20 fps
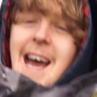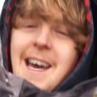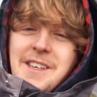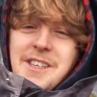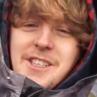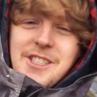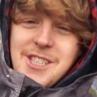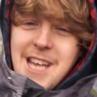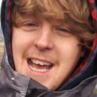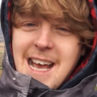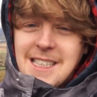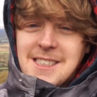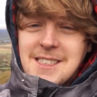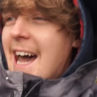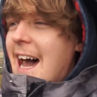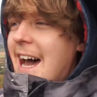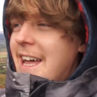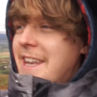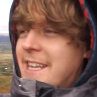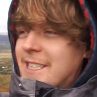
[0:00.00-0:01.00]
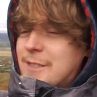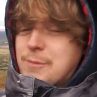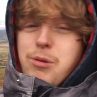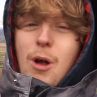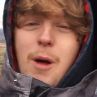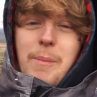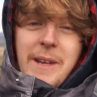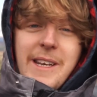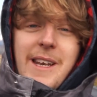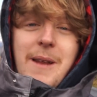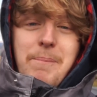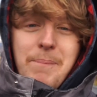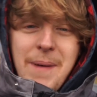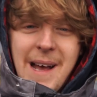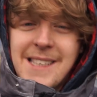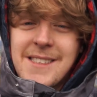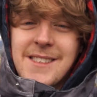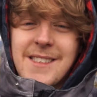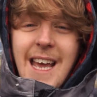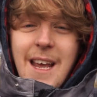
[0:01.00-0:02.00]
and Jess and it's probably the
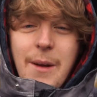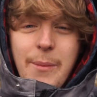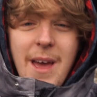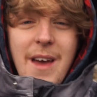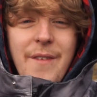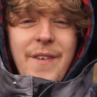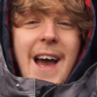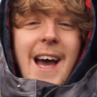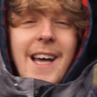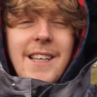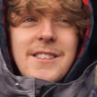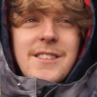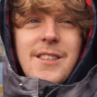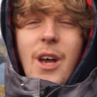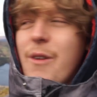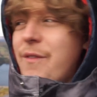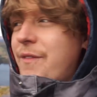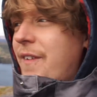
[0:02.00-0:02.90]
best day we have had so